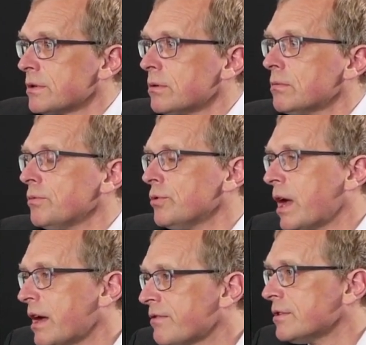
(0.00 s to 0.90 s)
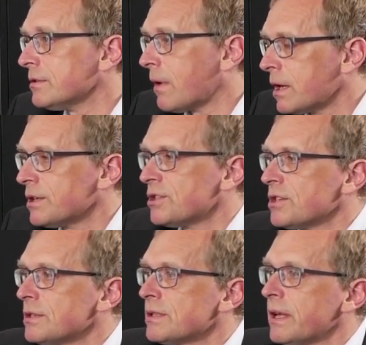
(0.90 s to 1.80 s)
So you have the
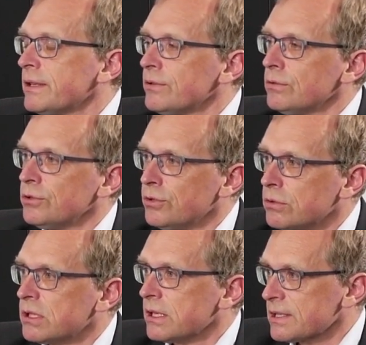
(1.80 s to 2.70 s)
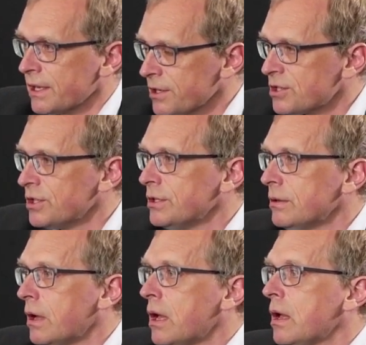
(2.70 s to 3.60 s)
advantages that you use less
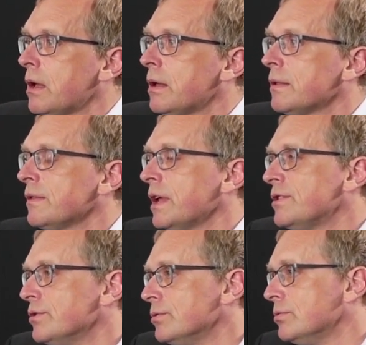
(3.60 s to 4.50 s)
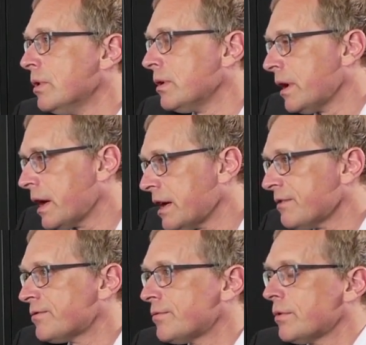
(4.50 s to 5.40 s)
energy, that you
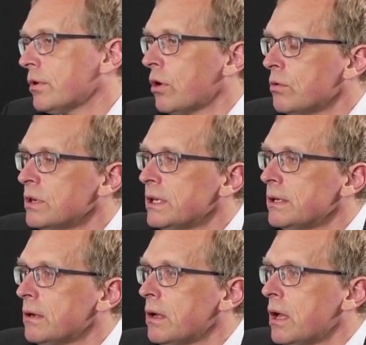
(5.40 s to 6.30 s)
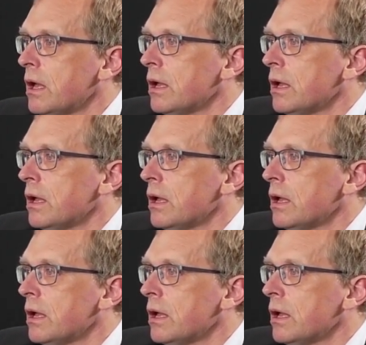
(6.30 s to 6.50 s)
have only